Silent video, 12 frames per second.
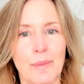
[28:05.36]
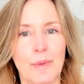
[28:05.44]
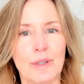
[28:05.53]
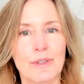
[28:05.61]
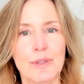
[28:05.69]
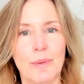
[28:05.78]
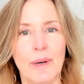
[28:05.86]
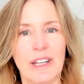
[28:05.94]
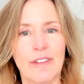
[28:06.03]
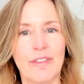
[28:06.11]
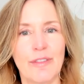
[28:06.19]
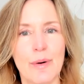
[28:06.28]
World
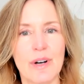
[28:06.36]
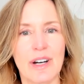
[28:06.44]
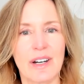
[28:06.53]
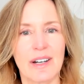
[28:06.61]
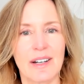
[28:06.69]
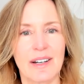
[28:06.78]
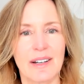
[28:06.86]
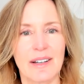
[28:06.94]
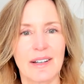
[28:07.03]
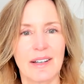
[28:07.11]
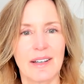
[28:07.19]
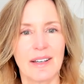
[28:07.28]
24.
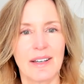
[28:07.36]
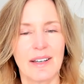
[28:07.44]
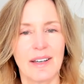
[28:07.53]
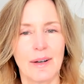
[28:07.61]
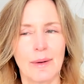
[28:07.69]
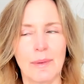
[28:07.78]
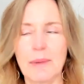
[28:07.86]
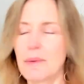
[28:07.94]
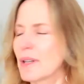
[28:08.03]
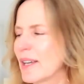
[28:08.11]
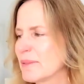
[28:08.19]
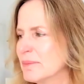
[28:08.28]
We were
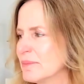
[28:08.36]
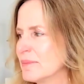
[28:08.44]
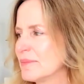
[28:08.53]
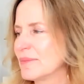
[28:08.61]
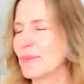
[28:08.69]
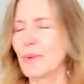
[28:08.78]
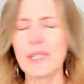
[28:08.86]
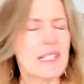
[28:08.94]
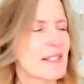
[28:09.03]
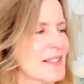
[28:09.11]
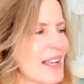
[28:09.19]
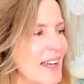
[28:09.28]
like, what
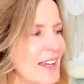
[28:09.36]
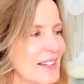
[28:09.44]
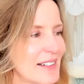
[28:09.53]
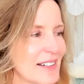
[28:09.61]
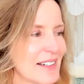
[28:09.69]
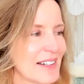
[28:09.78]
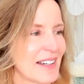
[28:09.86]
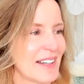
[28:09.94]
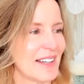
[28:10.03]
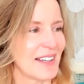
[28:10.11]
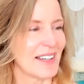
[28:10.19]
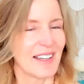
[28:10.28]
is that?
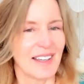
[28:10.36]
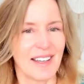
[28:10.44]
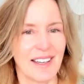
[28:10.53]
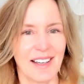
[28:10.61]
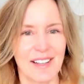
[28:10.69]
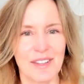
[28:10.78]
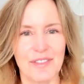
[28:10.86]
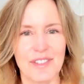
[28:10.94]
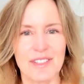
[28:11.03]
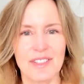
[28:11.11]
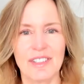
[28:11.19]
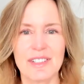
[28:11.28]
And the
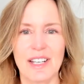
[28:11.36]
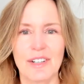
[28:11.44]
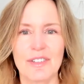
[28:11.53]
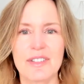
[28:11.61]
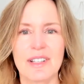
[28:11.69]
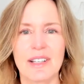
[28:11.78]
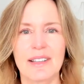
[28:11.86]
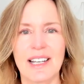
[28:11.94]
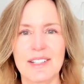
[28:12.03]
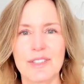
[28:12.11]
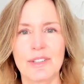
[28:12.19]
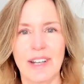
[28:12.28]
facilitator said,
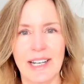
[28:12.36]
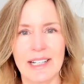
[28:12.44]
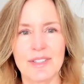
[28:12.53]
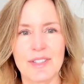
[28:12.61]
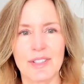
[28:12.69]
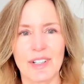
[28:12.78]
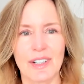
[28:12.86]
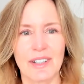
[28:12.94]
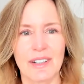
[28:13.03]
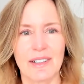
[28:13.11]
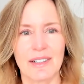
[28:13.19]
that's your answer.